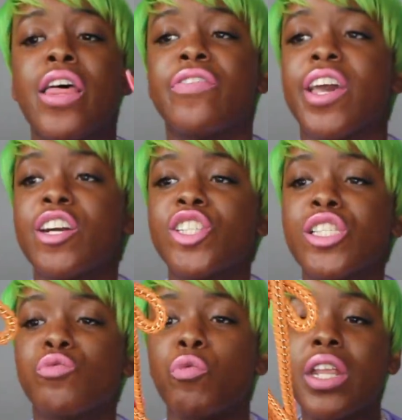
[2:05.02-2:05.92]
they're
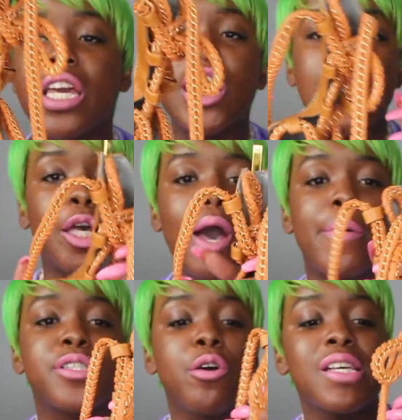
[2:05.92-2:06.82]
just really cute. I
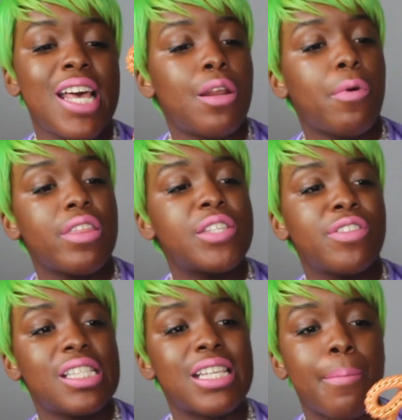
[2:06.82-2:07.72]
was so excited to wear these for
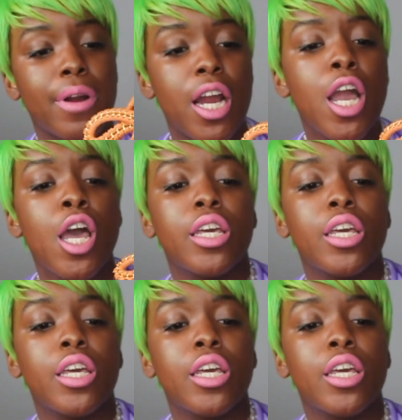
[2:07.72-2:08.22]
the summer.